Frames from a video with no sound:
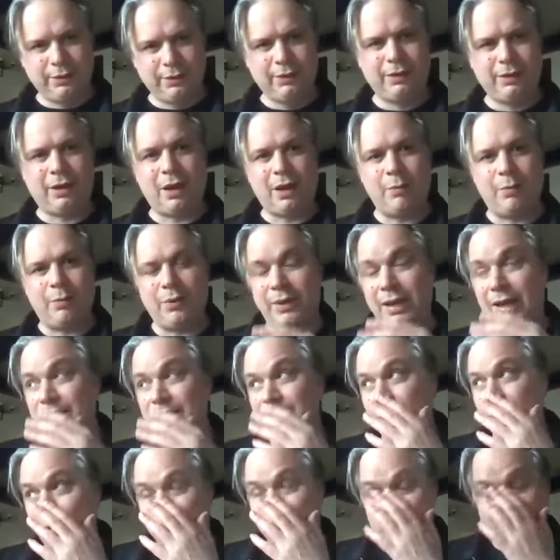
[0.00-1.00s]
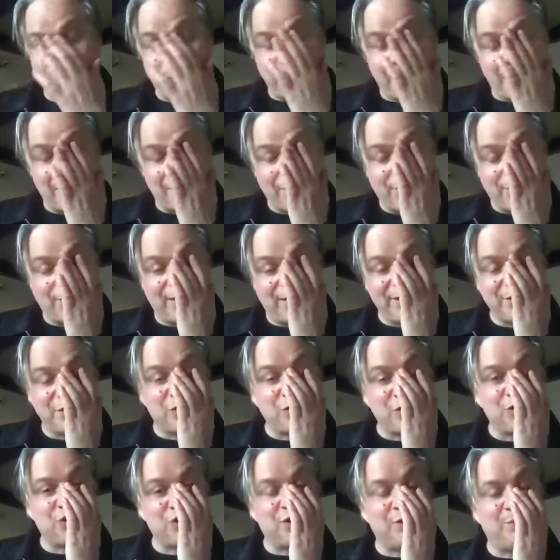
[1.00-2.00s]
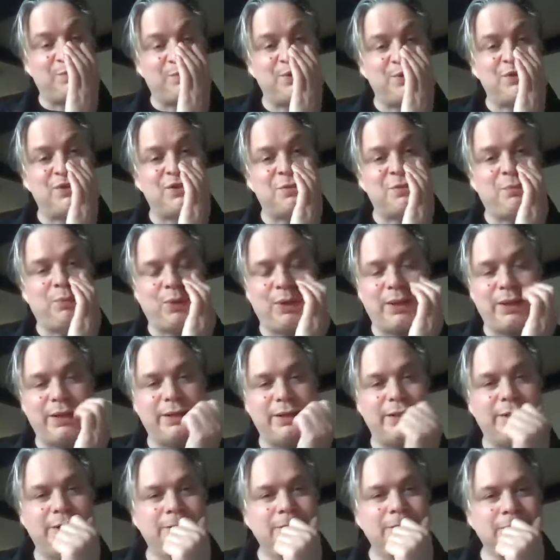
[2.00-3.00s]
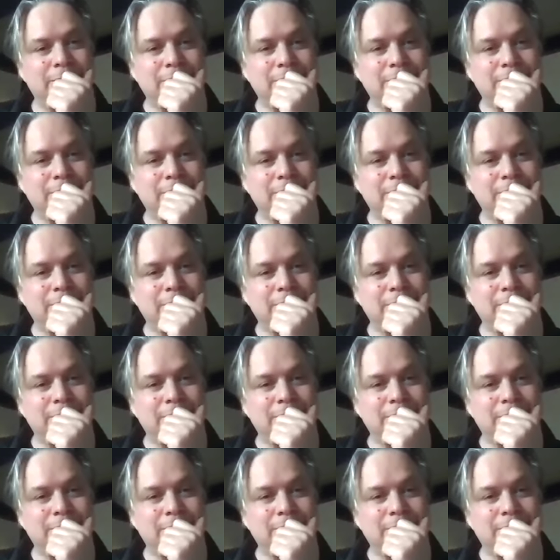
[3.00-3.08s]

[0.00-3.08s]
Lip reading: But that's always been our relationship, is to play.